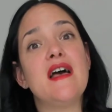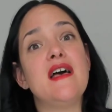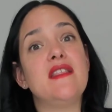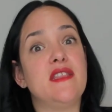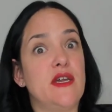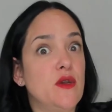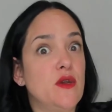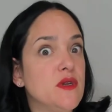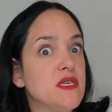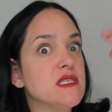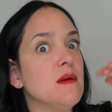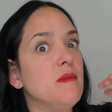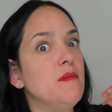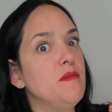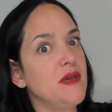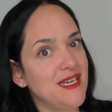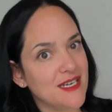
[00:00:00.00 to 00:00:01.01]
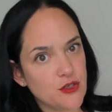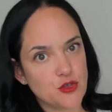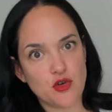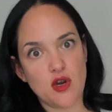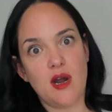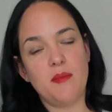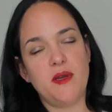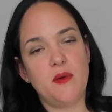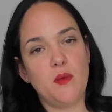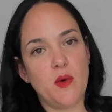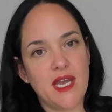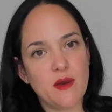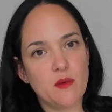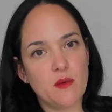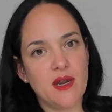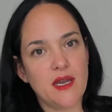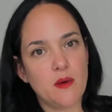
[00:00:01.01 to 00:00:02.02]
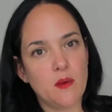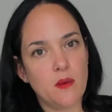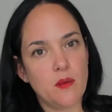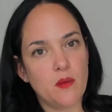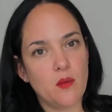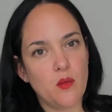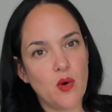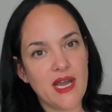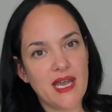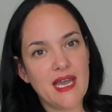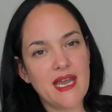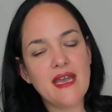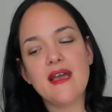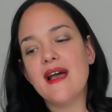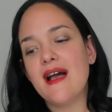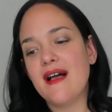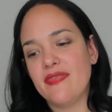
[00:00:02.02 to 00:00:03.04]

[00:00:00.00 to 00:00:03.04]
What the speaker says: they notice a big drop in weight right away.